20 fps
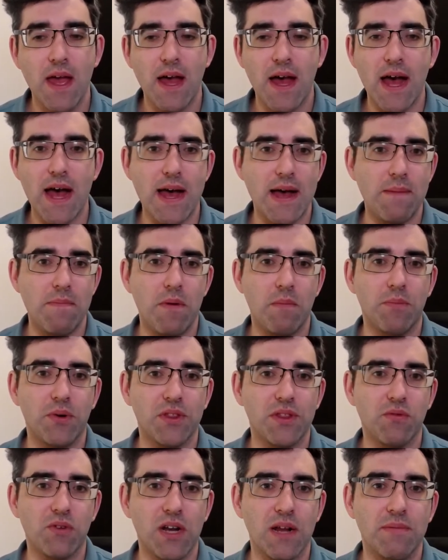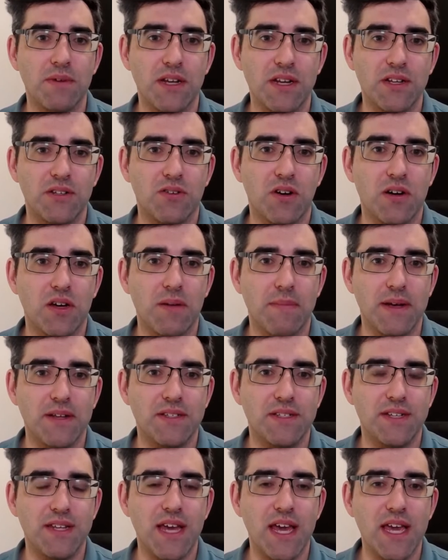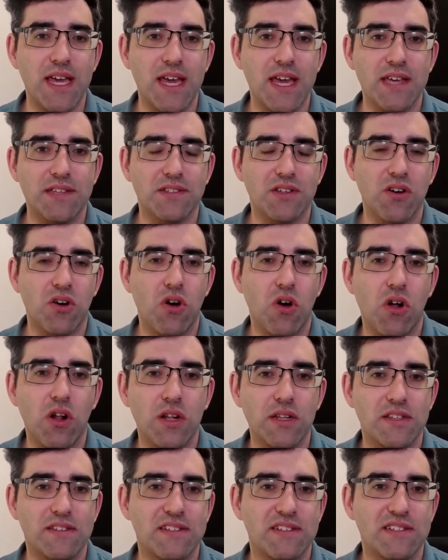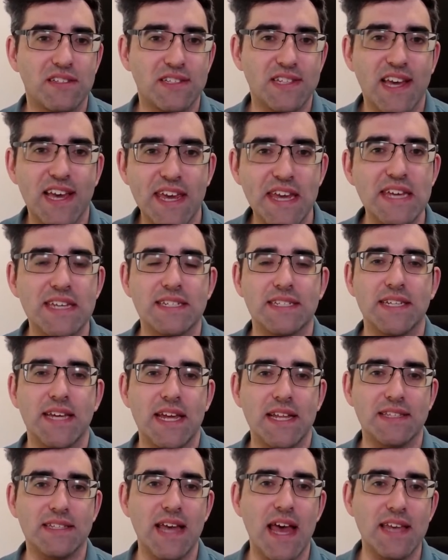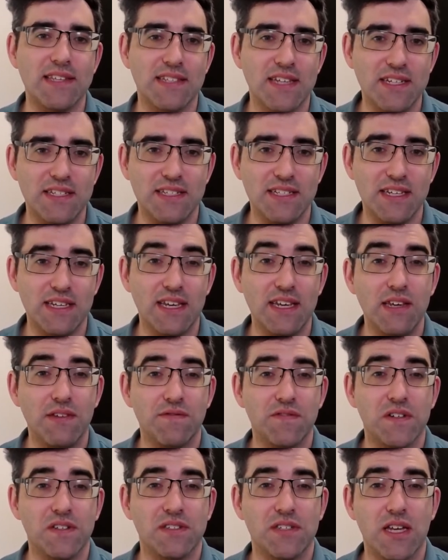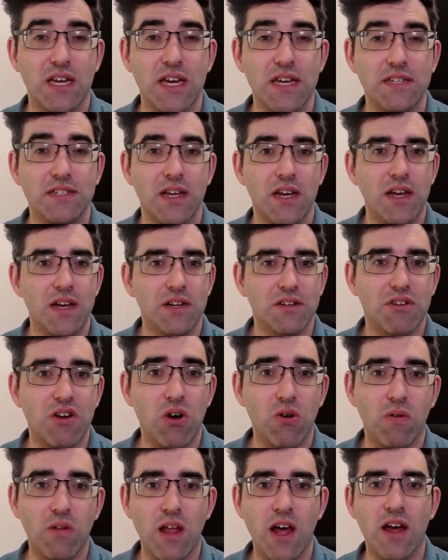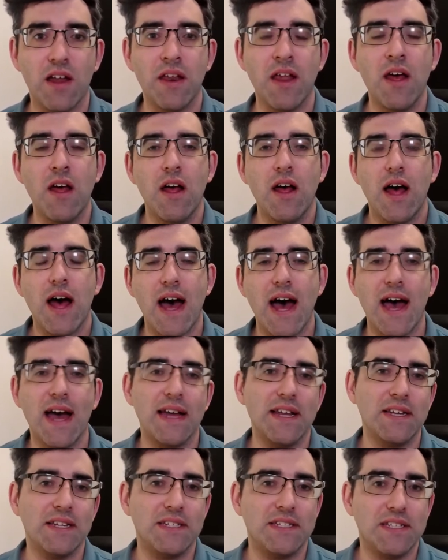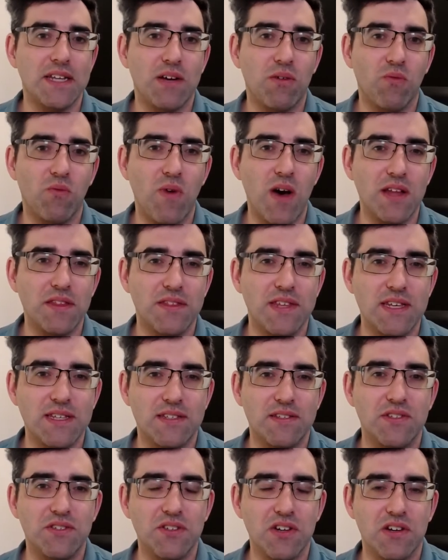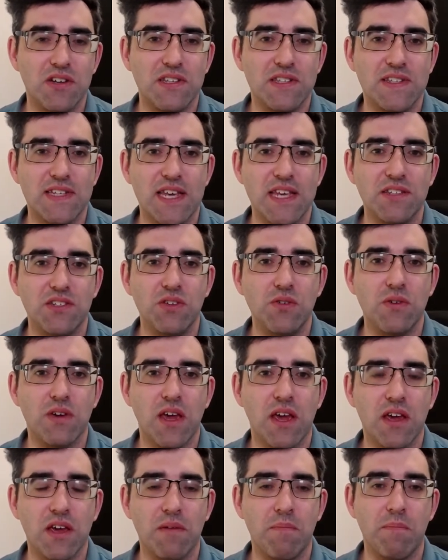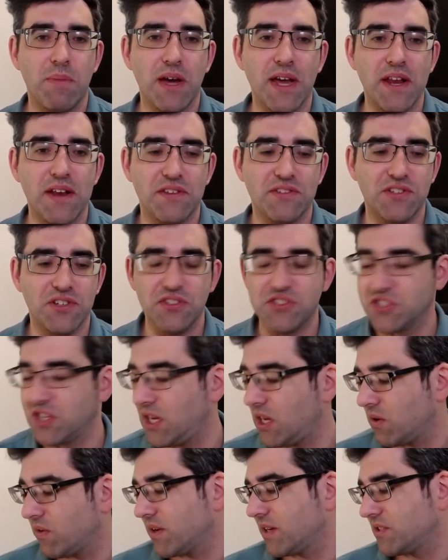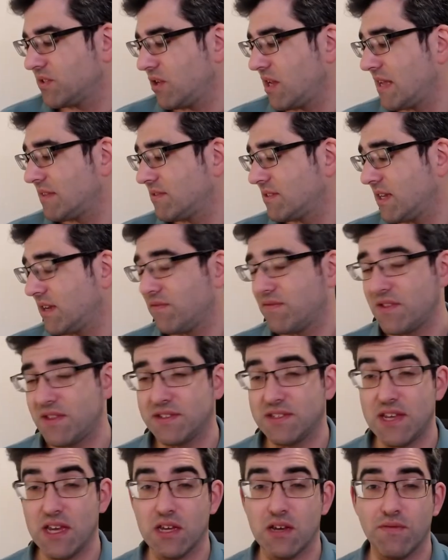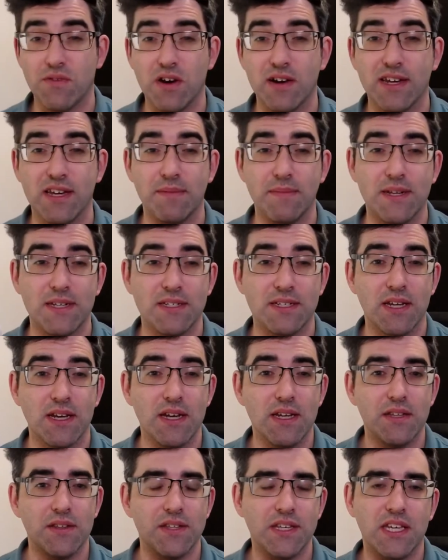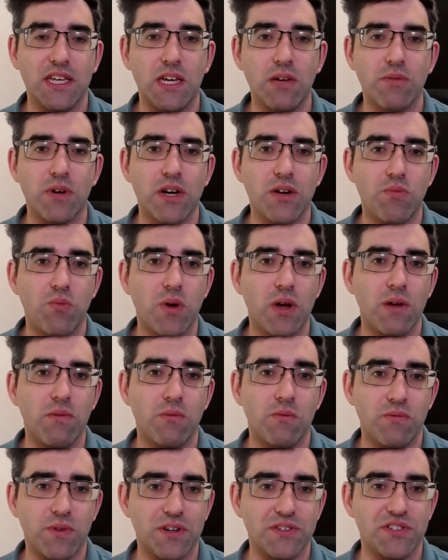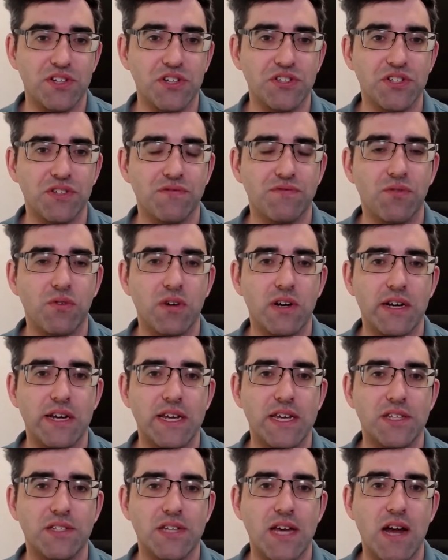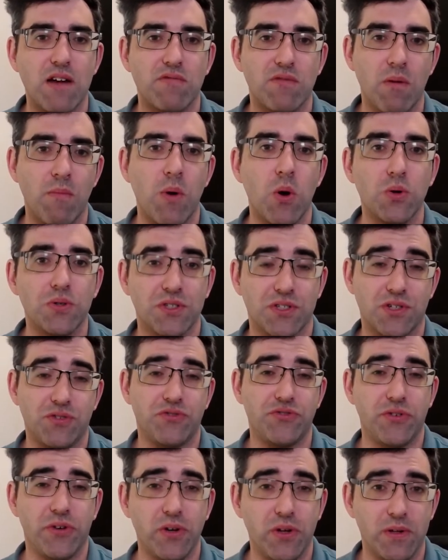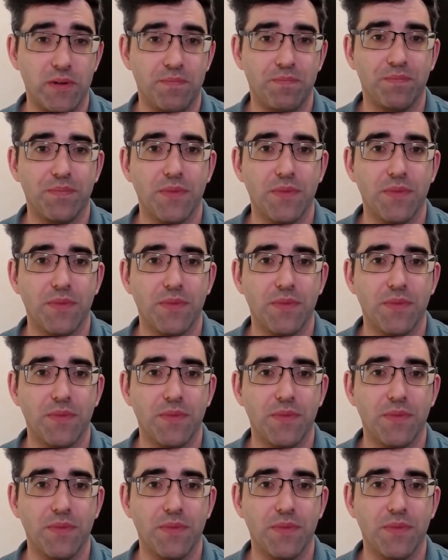But the one I'm going to talk about today is called Site. It's S-I-T-E for site, colon. And what this does is you can combine a search keyword. So let's say, for the sake of argument, the keyword we're searching for is remote control.